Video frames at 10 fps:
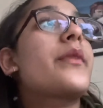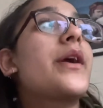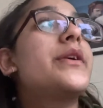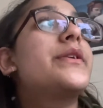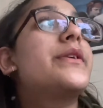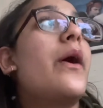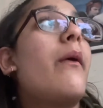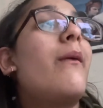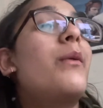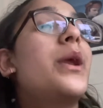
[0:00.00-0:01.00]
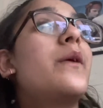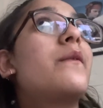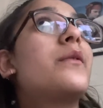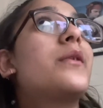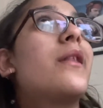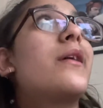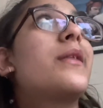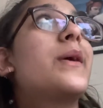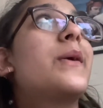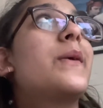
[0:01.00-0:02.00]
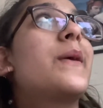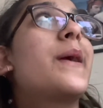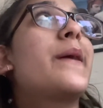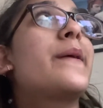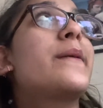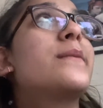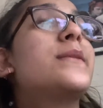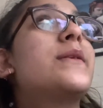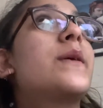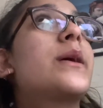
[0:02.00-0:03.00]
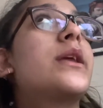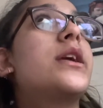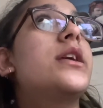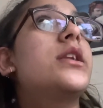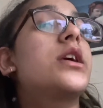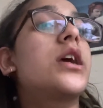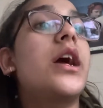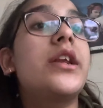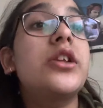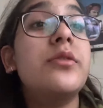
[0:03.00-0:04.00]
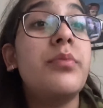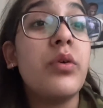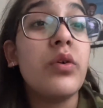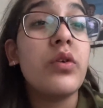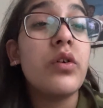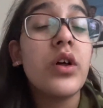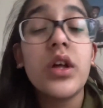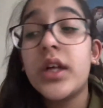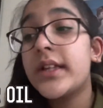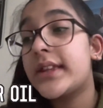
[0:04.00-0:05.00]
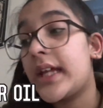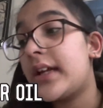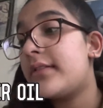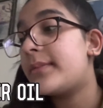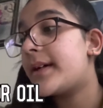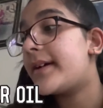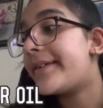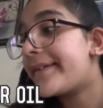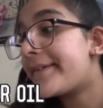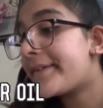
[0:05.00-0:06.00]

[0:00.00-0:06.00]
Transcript: So I'm waiting for that to come so I can eat it. I need to put gel on my hair.